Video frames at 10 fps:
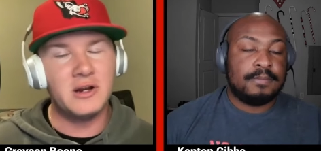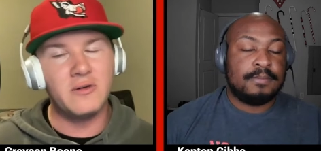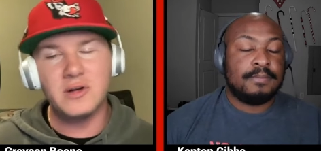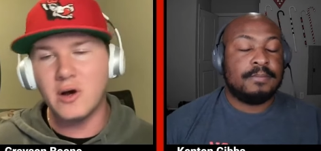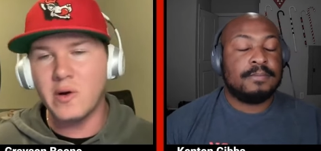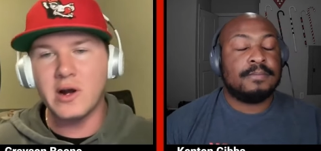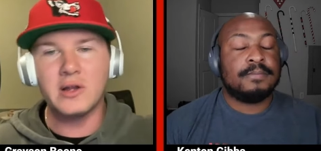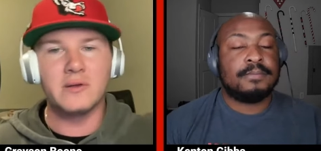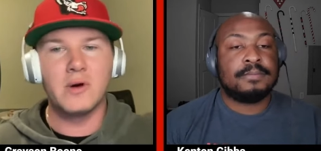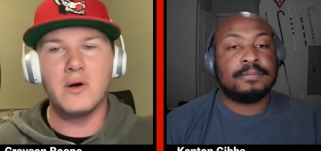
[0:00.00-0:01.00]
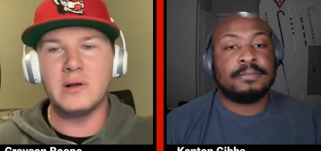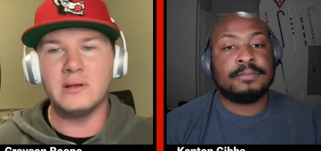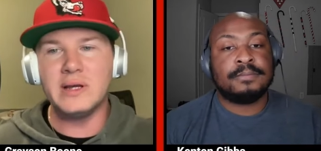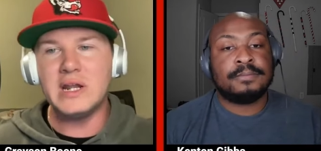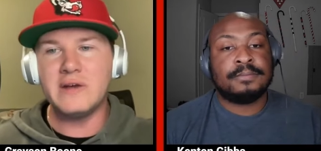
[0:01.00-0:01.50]
Speaker 1: you know, going on the road
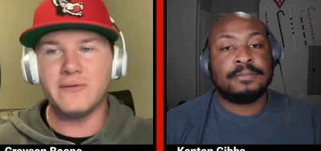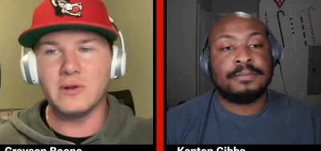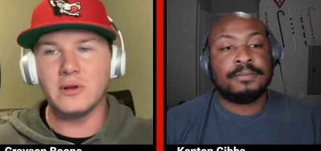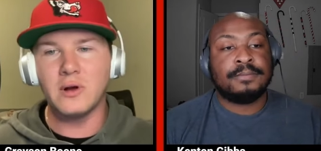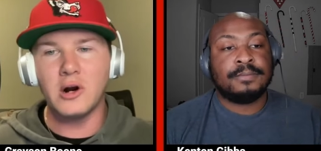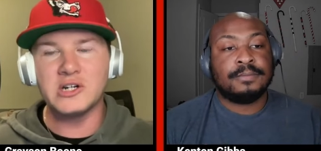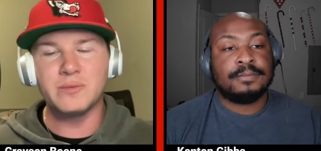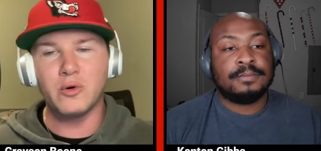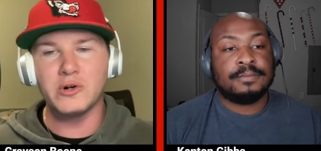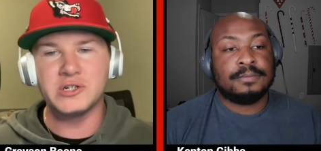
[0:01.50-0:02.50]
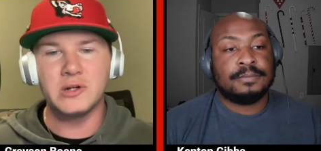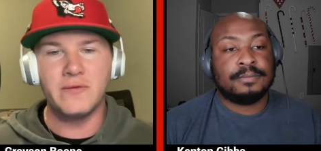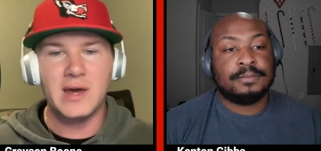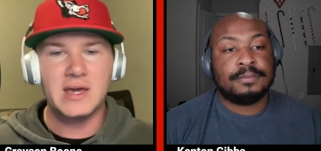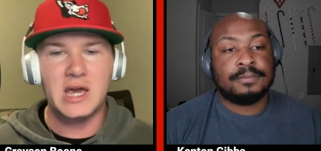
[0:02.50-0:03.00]
and leading for the large portion of
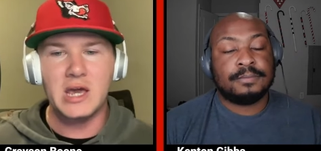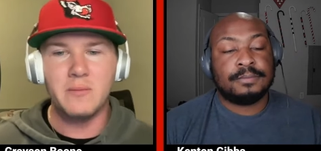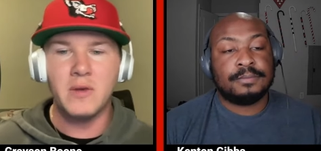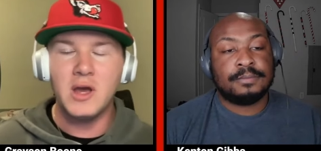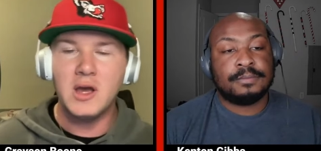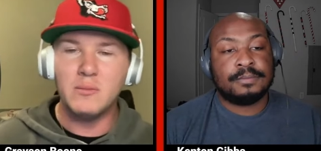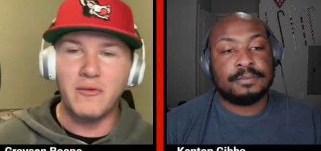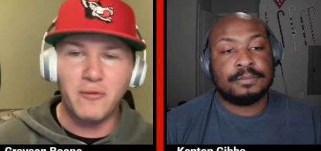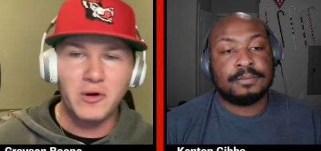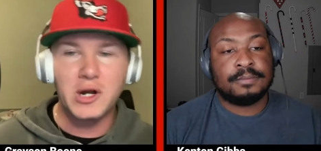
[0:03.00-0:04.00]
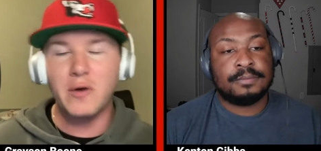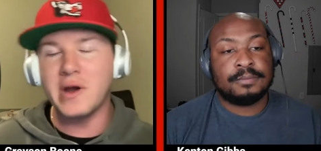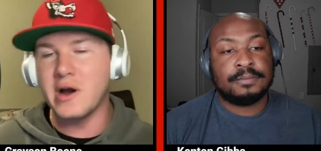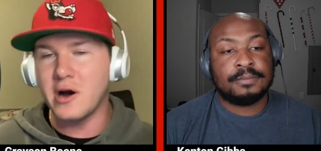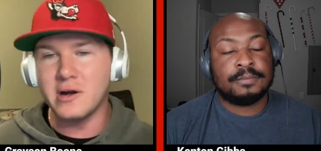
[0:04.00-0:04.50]
that game before
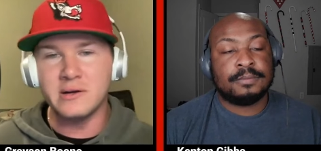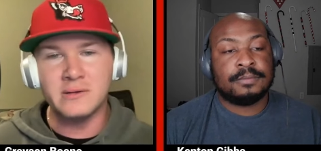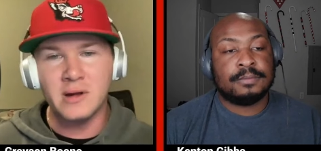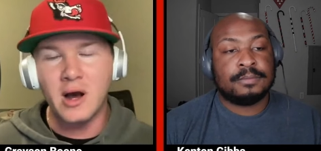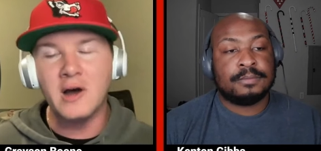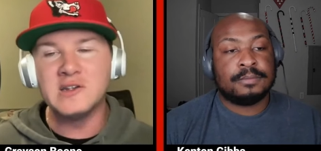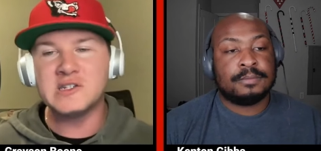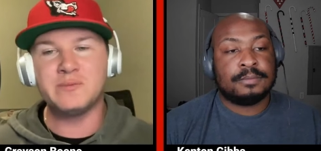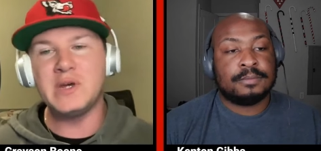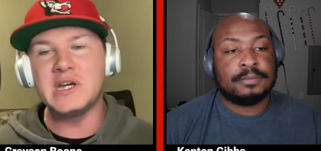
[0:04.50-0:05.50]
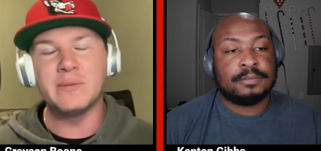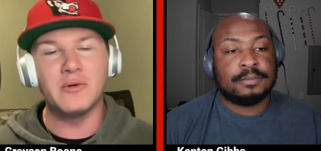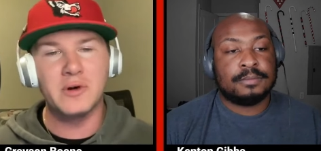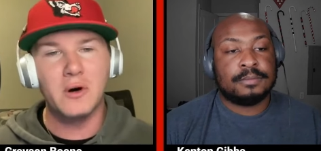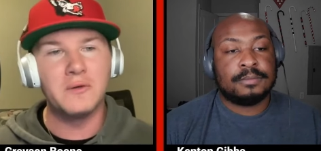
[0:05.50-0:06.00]
going on
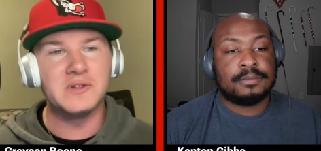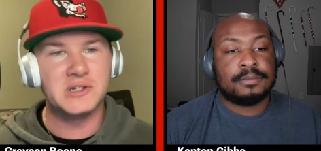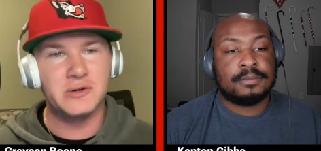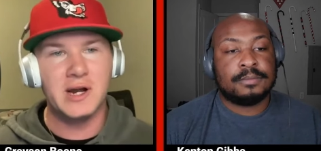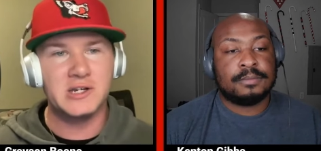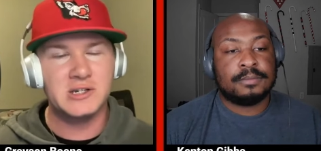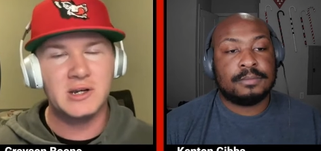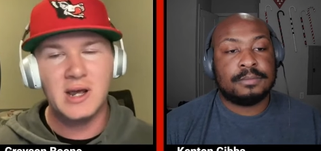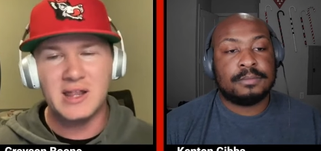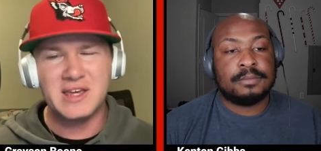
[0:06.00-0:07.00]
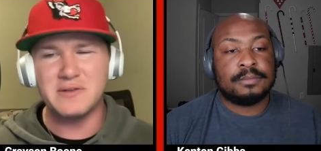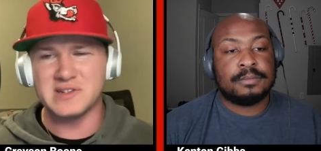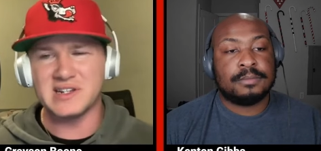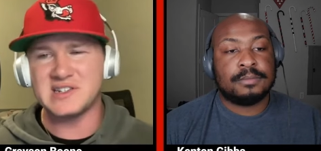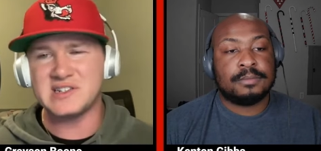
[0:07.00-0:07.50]
unspeakable cold stretch. I think it was
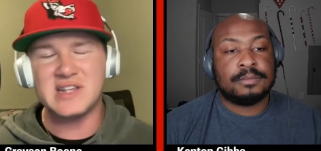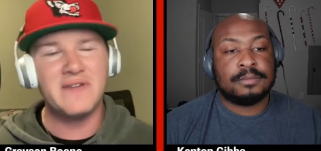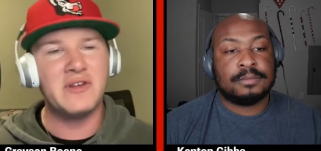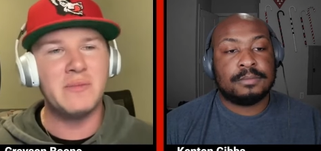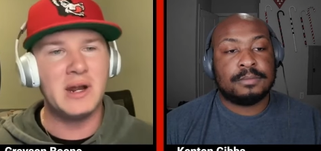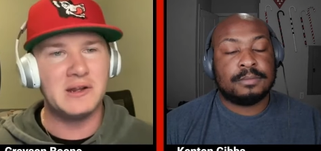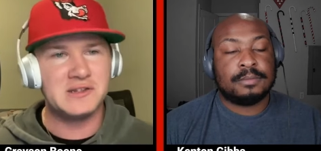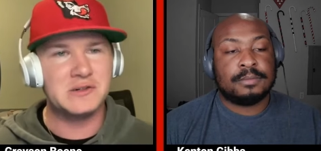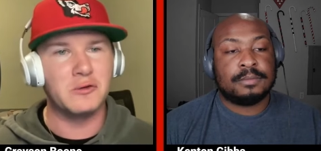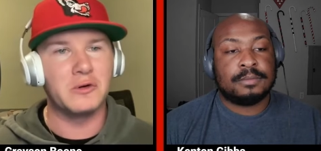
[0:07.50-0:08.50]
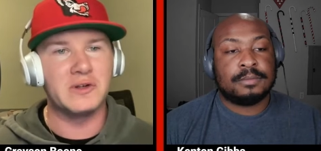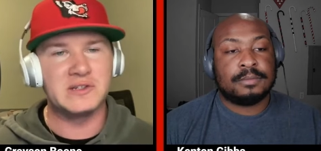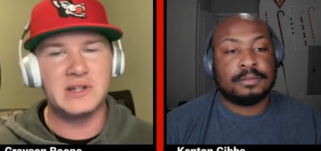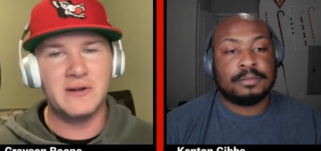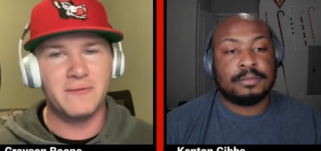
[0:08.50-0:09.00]
like seven minutes scoreless
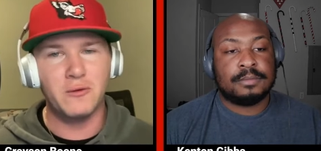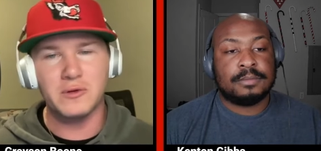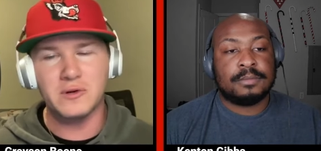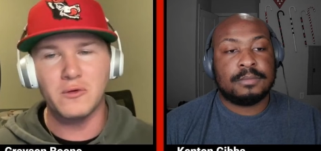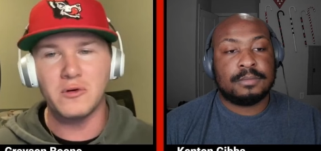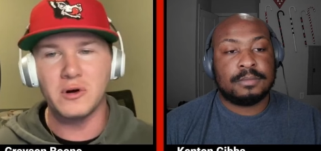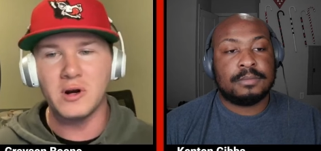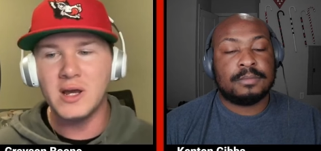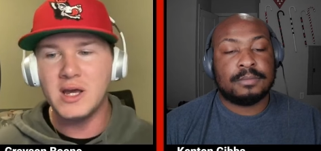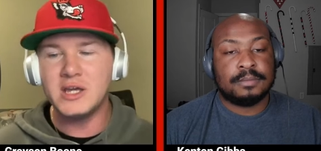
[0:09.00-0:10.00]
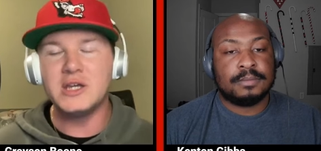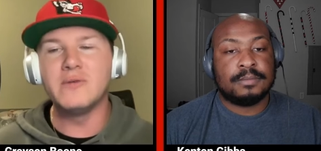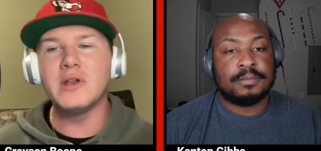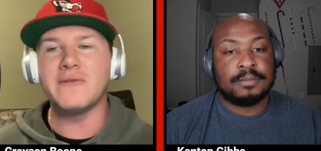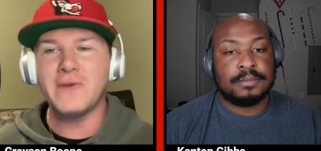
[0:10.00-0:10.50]
in that fourth quarter. You
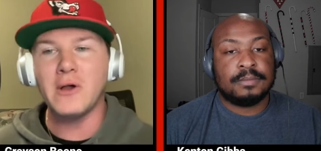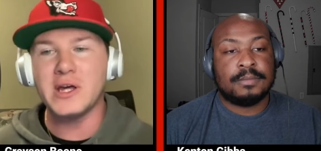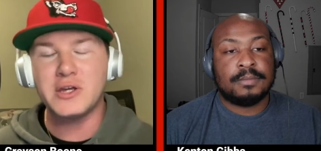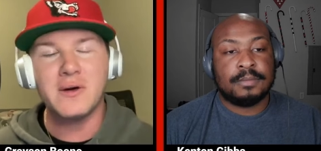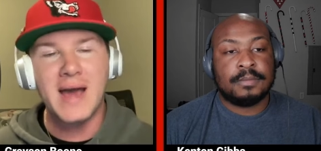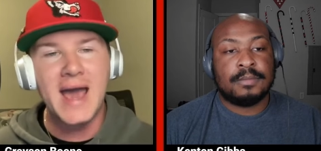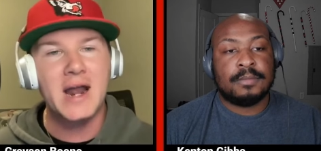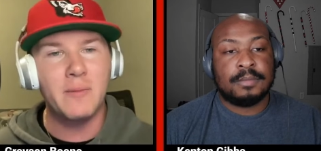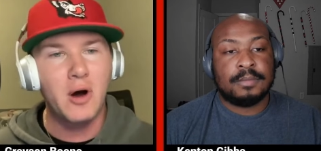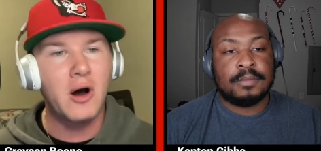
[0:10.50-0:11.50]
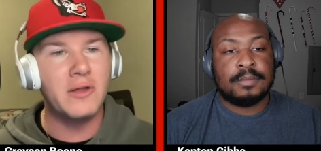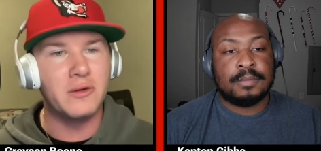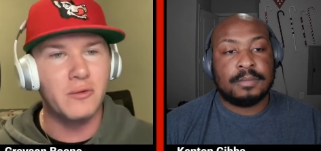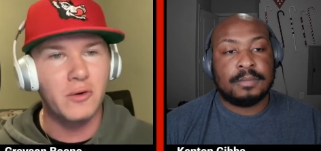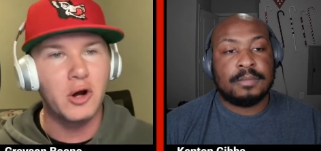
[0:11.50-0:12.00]
really felt like you had them on
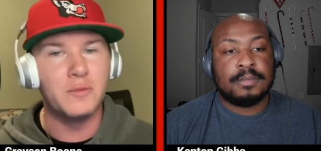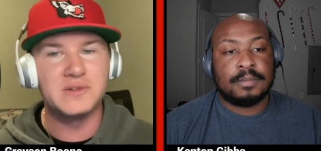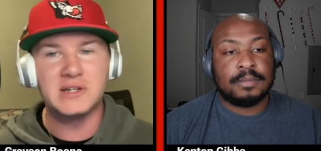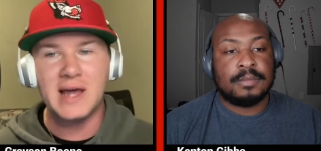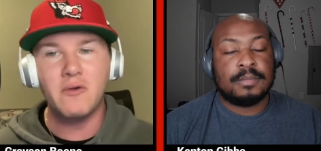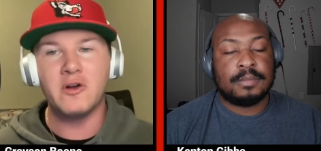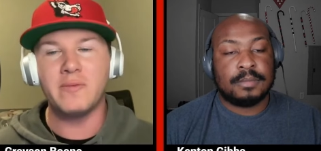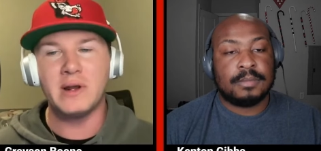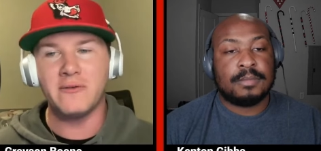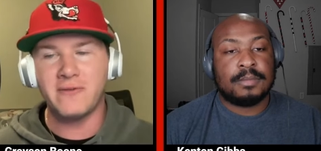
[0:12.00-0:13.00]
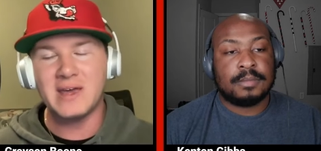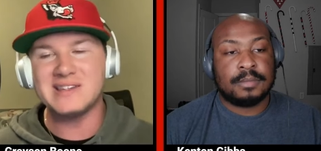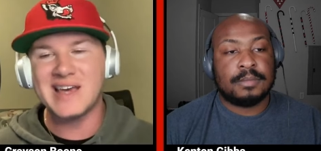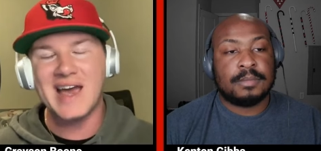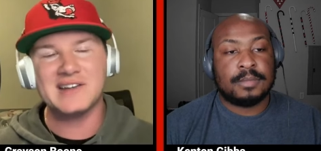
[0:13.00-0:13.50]
the ropes, and that would have been a
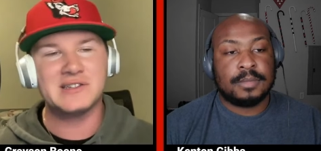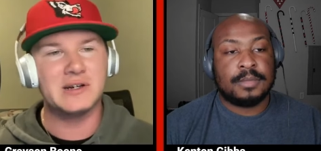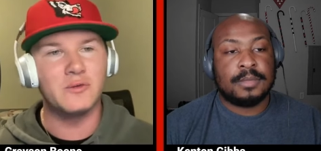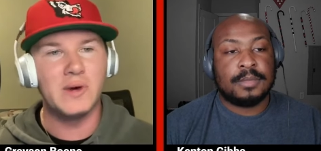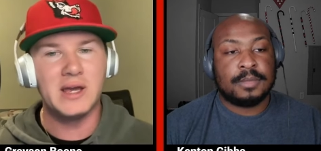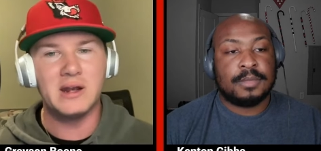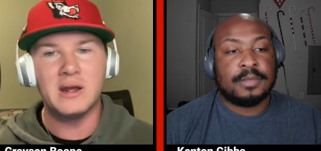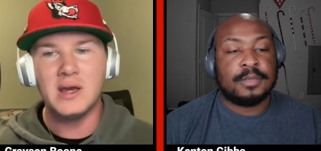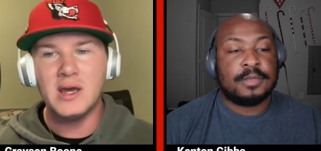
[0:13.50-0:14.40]
fantastic win.